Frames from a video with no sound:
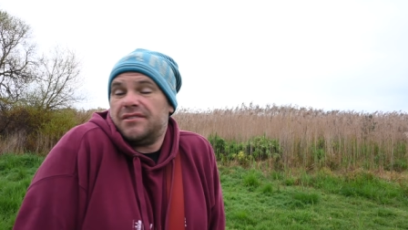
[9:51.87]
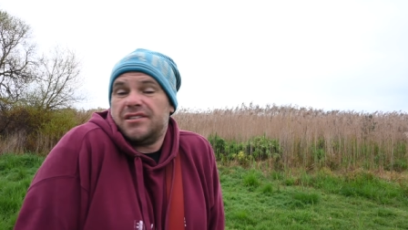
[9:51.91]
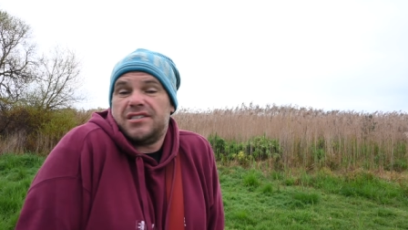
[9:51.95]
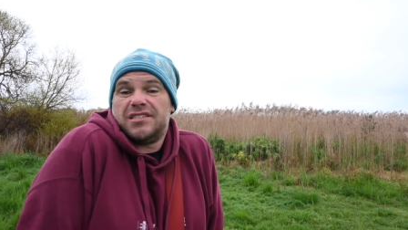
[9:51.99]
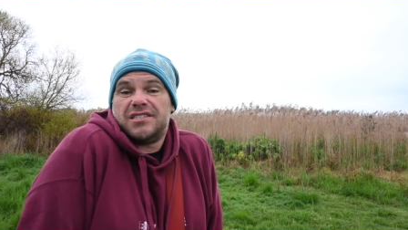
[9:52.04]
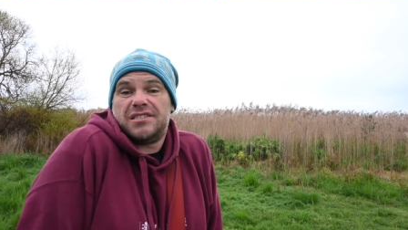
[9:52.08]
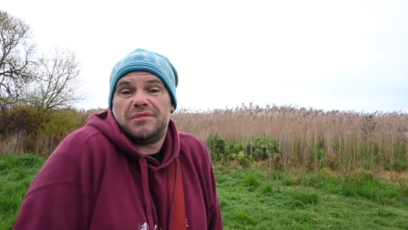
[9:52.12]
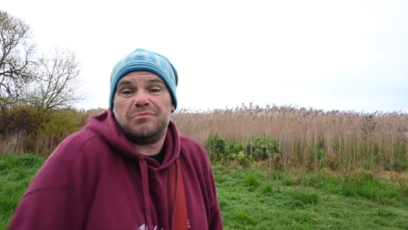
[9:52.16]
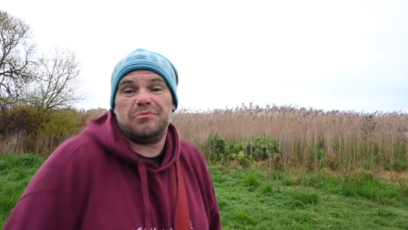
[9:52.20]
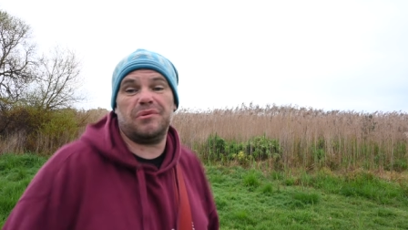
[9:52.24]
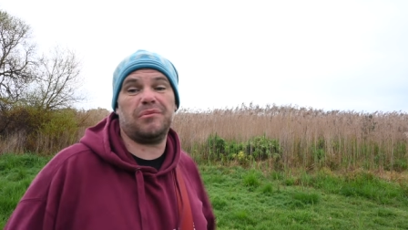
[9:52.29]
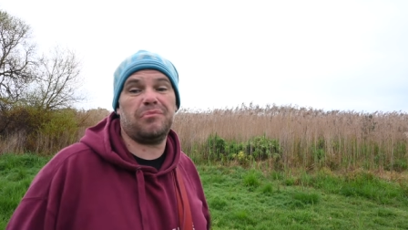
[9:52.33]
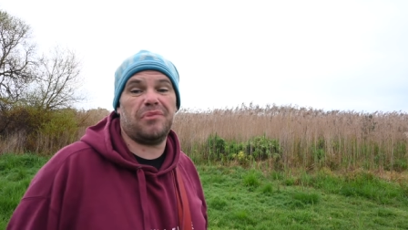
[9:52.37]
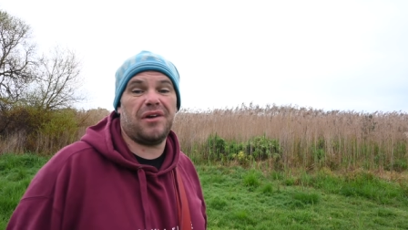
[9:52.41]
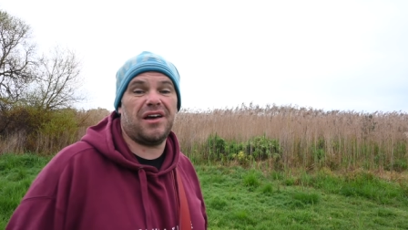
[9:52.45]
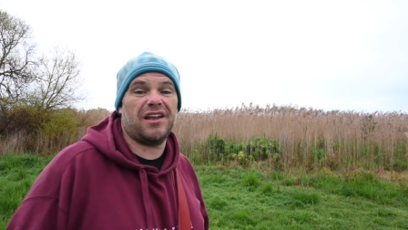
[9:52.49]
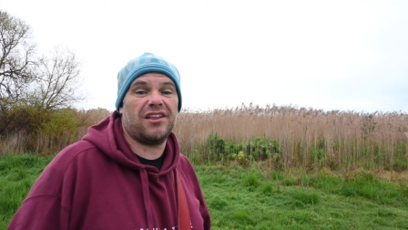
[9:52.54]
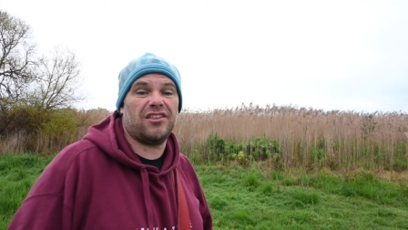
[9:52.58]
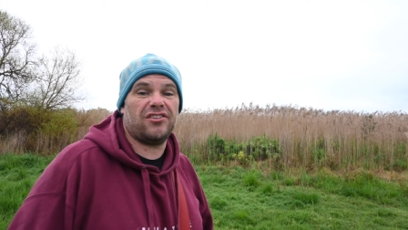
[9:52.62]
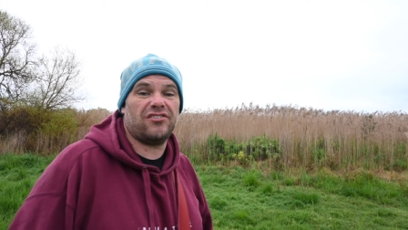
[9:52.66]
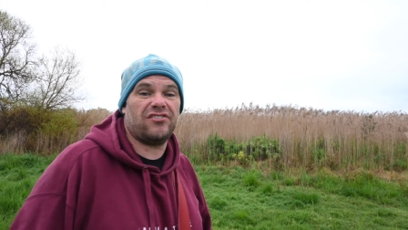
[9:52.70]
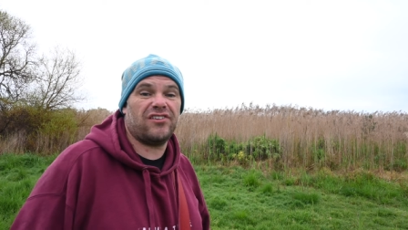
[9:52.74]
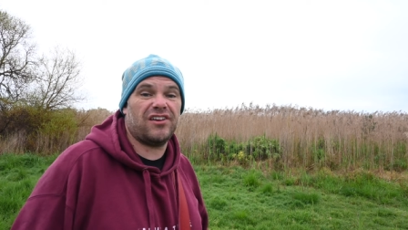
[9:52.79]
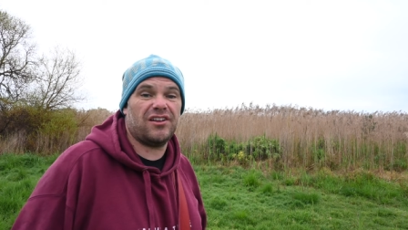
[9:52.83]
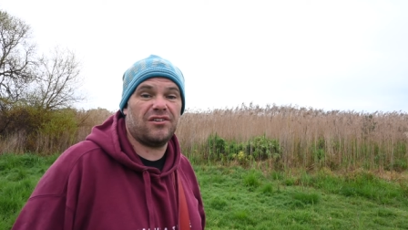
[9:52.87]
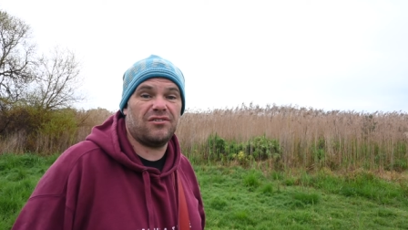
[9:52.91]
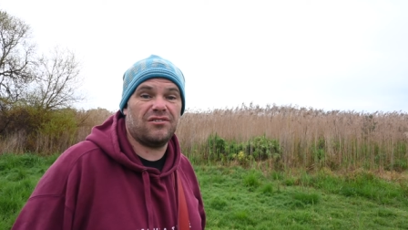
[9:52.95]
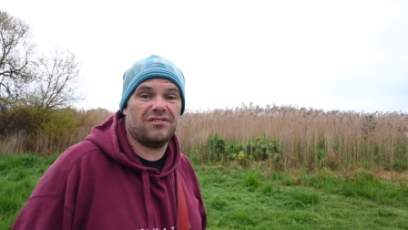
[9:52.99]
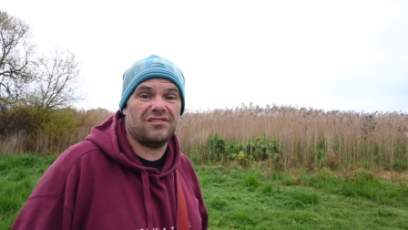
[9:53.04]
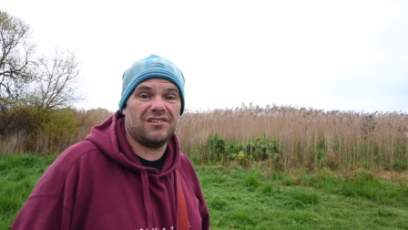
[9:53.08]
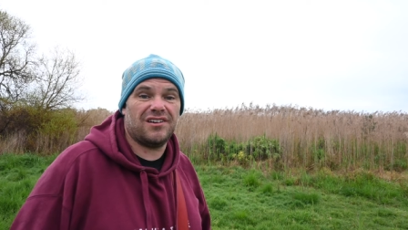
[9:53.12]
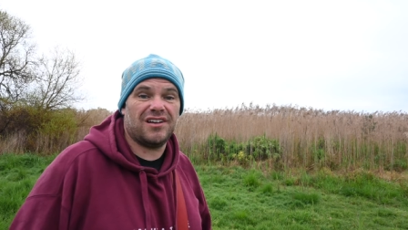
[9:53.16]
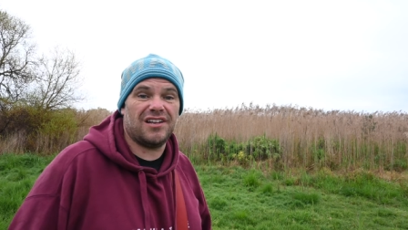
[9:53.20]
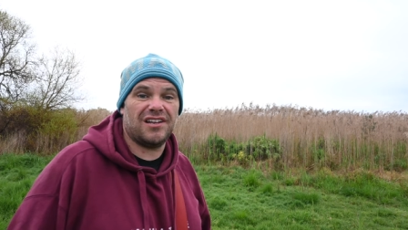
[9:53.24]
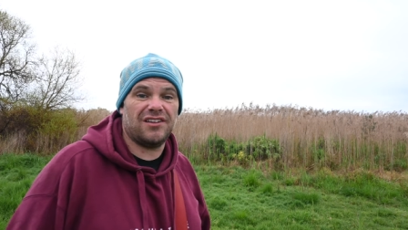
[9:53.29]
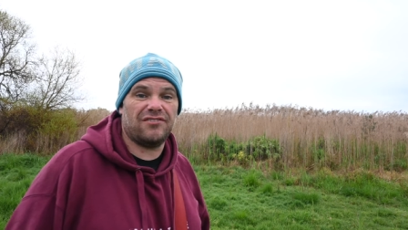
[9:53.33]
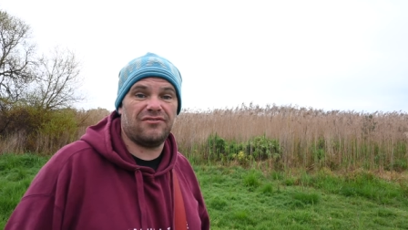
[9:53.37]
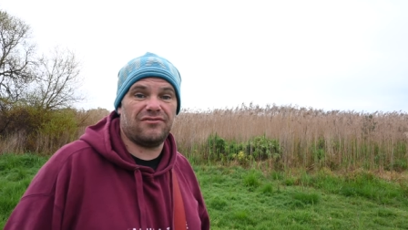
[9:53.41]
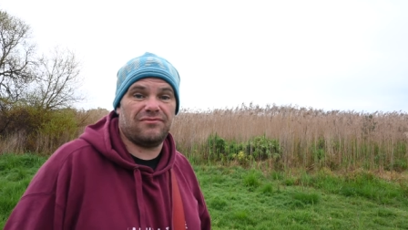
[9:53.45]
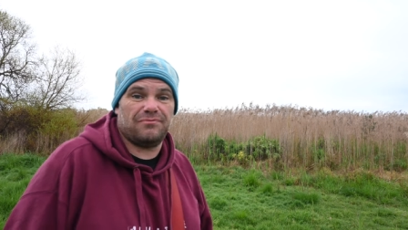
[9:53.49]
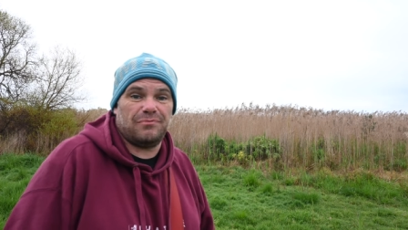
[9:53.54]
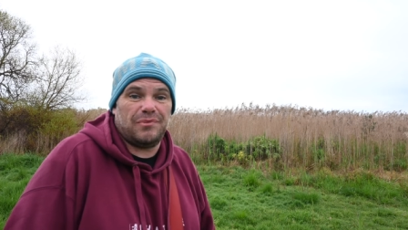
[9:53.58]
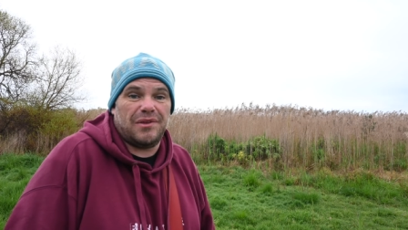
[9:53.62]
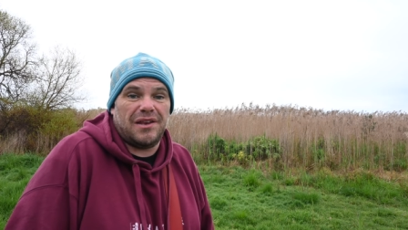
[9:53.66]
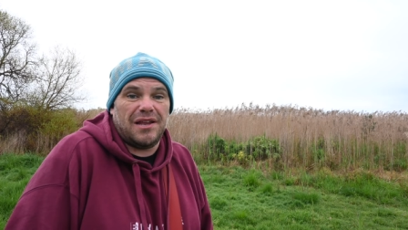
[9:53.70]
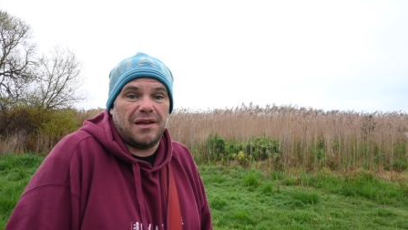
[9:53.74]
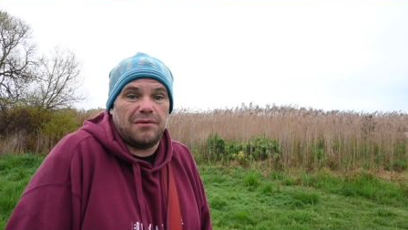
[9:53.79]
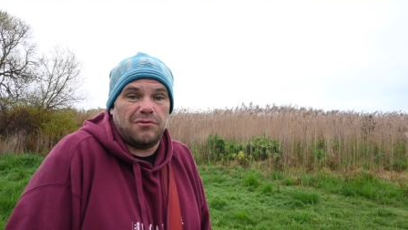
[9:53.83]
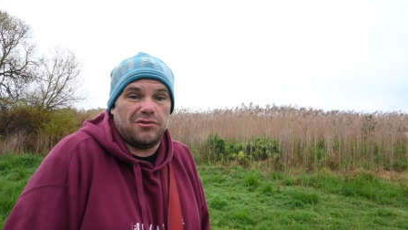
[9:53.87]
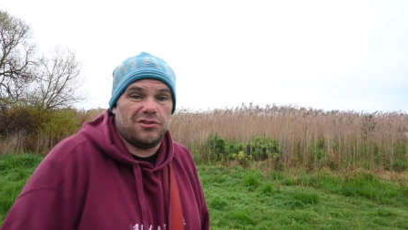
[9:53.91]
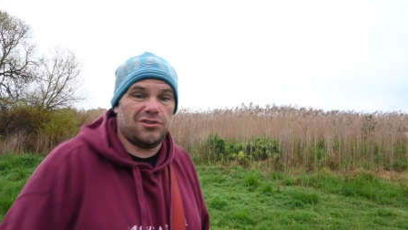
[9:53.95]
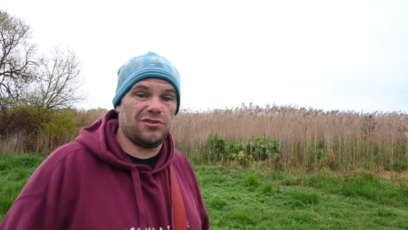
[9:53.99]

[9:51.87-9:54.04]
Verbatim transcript: Just be part of the channel. I love being able